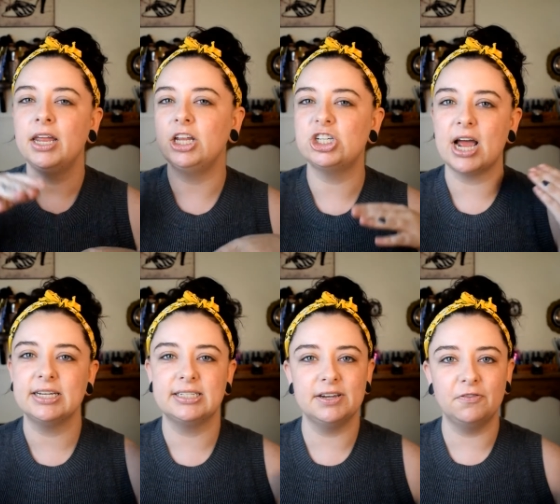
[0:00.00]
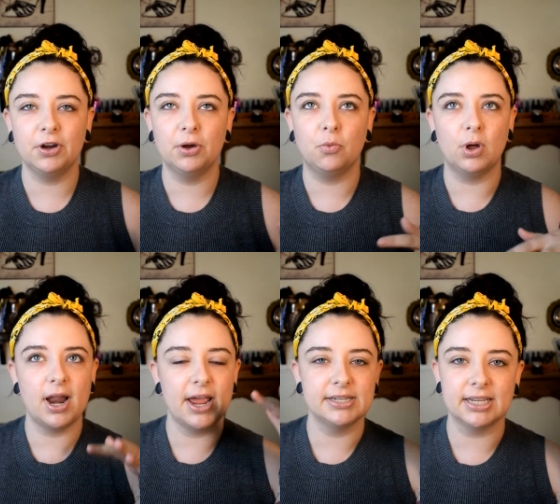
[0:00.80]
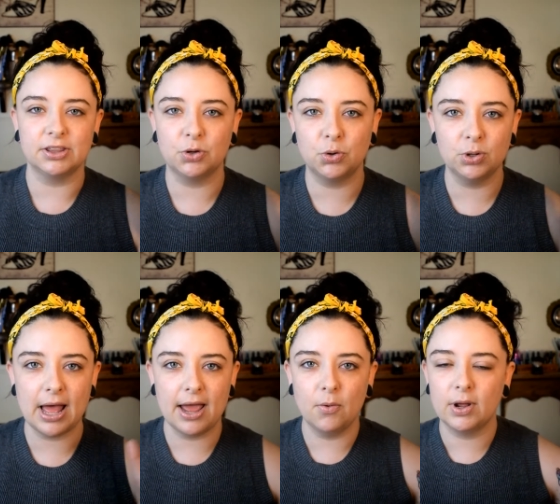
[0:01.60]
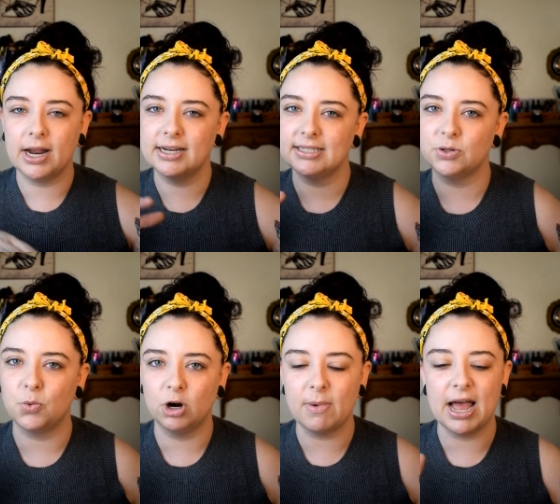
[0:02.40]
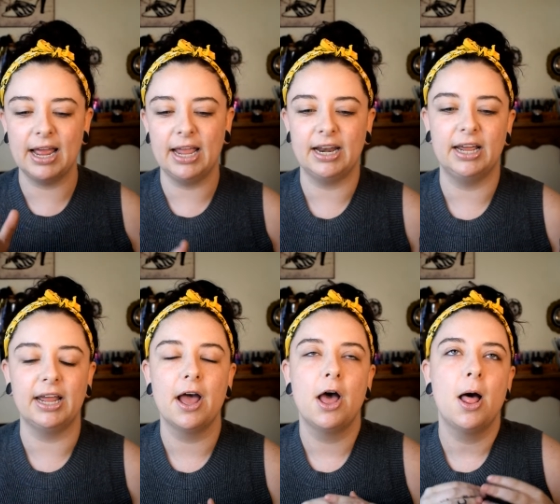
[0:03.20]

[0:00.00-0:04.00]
Each eye is different. One eye is like the cool eye, one eye is the warm eye, and I